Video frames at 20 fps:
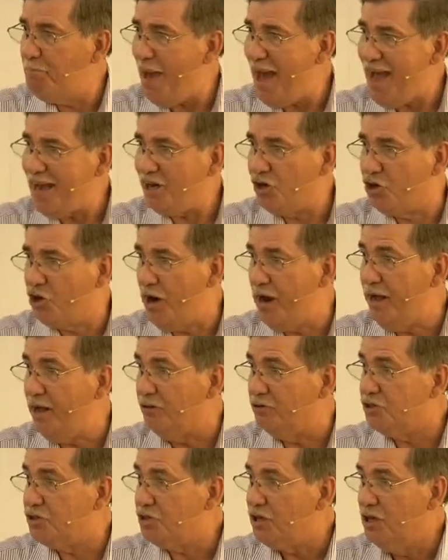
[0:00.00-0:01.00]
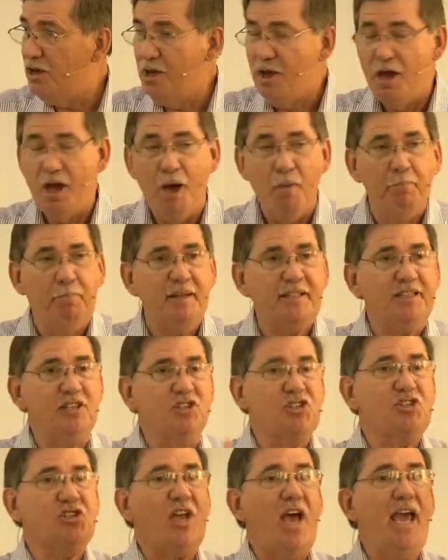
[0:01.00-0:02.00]
backgrounds, but the
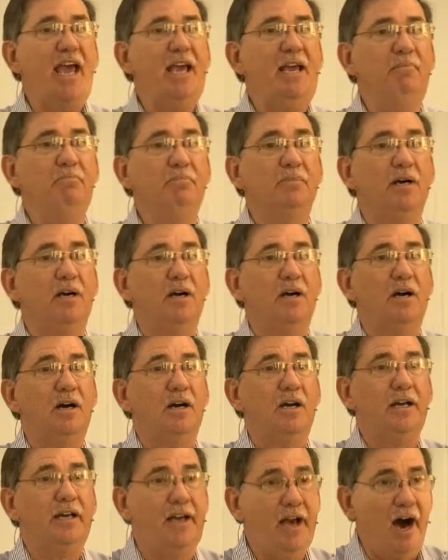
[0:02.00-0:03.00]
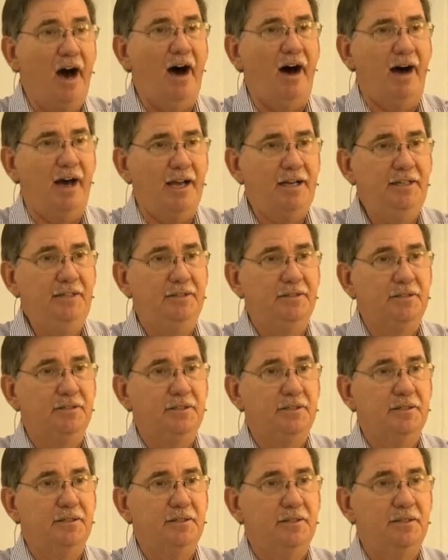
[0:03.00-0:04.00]
same God
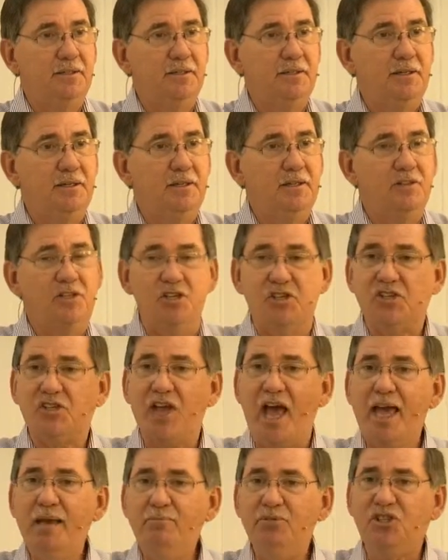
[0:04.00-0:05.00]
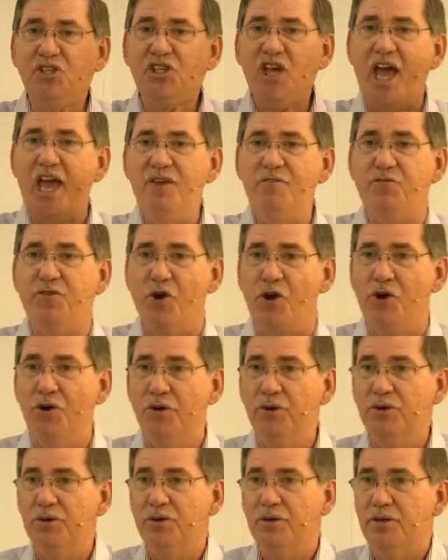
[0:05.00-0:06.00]
the same
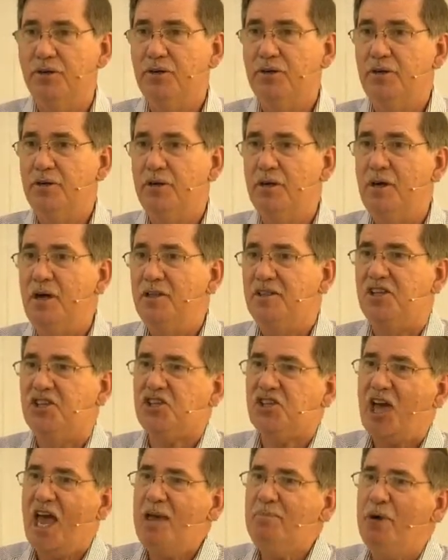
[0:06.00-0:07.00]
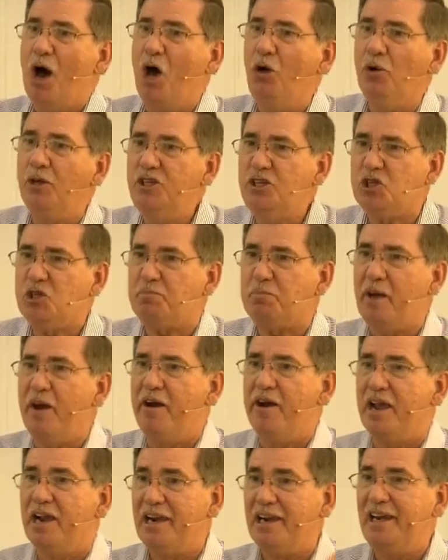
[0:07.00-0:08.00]
Savior, the same Holy
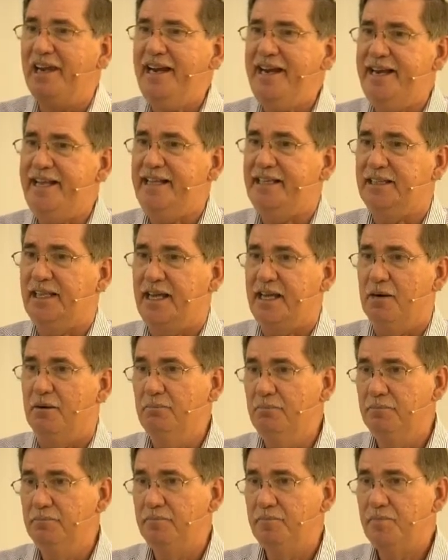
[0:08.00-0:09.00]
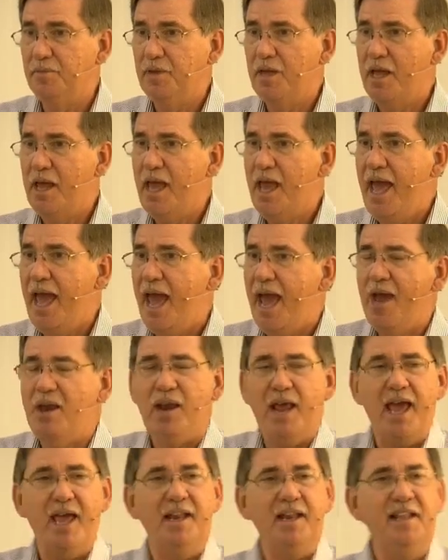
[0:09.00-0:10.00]
Spirit leading them. And,
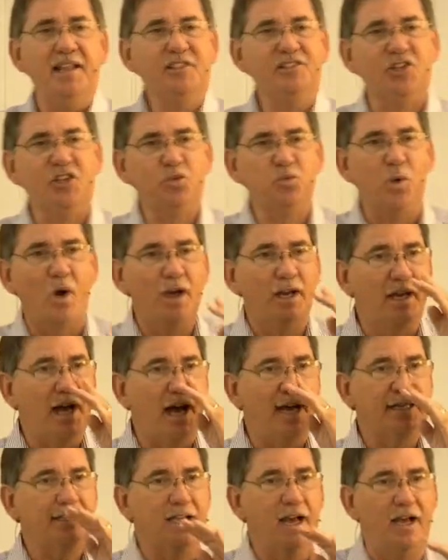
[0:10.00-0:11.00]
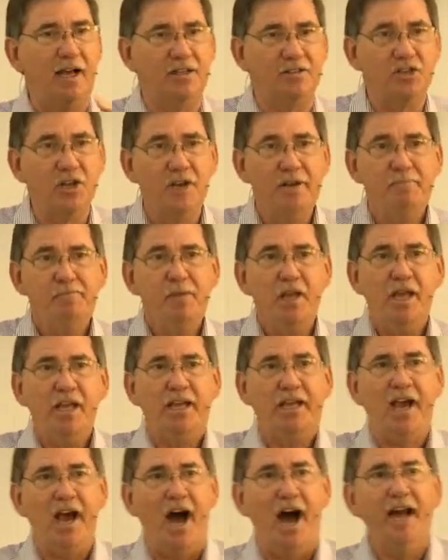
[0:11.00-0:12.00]
and this is what God does
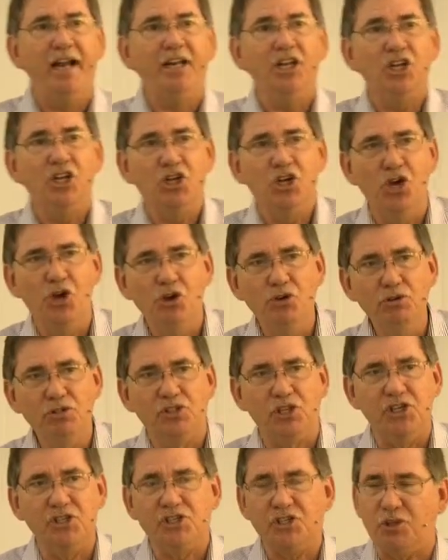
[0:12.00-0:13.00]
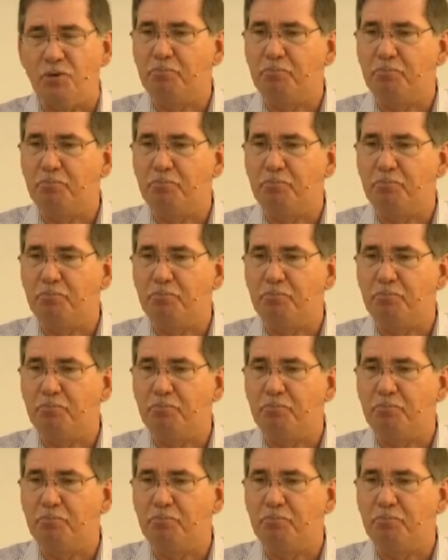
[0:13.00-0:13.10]
God uses the